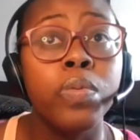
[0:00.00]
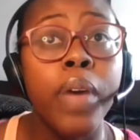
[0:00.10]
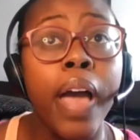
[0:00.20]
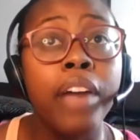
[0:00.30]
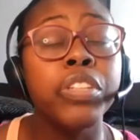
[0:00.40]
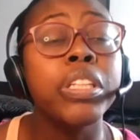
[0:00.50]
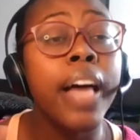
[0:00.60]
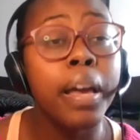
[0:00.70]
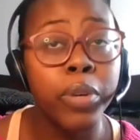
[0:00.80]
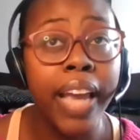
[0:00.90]
every
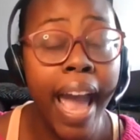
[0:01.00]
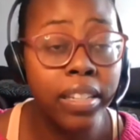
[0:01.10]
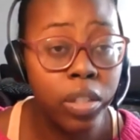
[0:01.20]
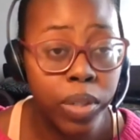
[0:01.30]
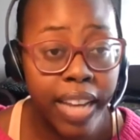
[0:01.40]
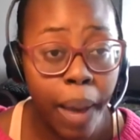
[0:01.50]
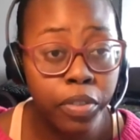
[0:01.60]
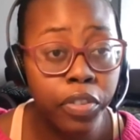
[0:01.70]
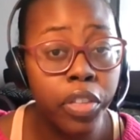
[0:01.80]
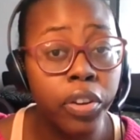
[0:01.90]
library has to adapt
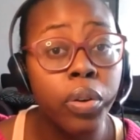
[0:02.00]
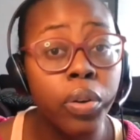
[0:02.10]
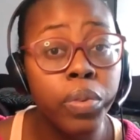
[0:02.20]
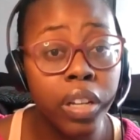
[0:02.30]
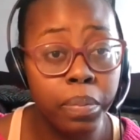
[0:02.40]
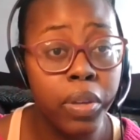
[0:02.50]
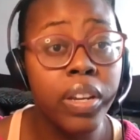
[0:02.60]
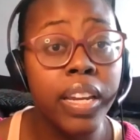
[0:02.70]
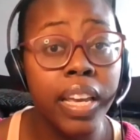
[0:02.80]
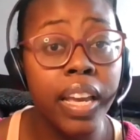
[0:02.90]
for their own
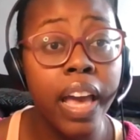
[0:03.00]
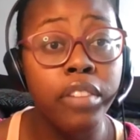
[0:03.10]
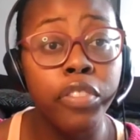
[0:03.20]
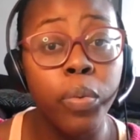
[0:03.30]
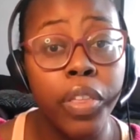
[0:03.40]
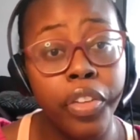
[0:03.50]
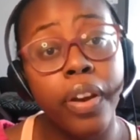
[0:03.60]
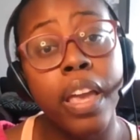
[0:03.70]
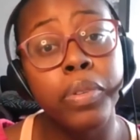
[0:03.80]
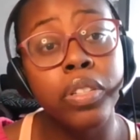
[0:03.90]
community and for what they're
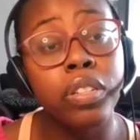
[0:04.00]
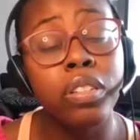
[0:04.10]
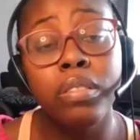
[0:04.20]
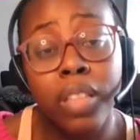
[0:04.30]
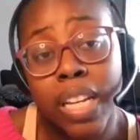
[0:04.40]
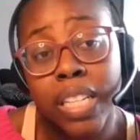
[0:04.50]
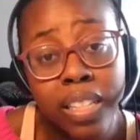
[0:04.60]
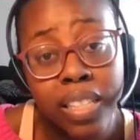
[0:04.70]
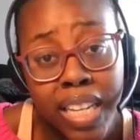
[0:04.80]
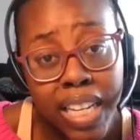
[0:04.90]
able to do. And that
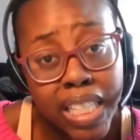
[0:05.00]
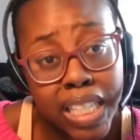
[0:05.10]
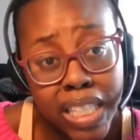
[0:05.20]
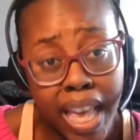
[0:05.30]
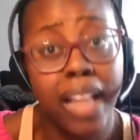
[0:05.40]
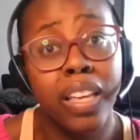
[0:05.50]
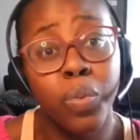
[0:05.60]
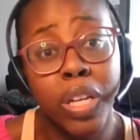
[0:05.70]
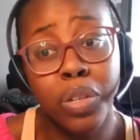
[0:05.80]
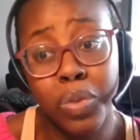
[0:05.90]
sounds like it's exactly
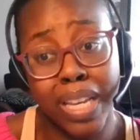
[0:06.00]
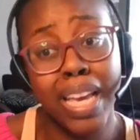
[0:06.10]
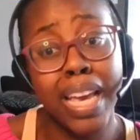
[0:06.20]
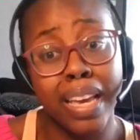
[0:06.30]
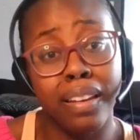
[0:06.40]
what you did.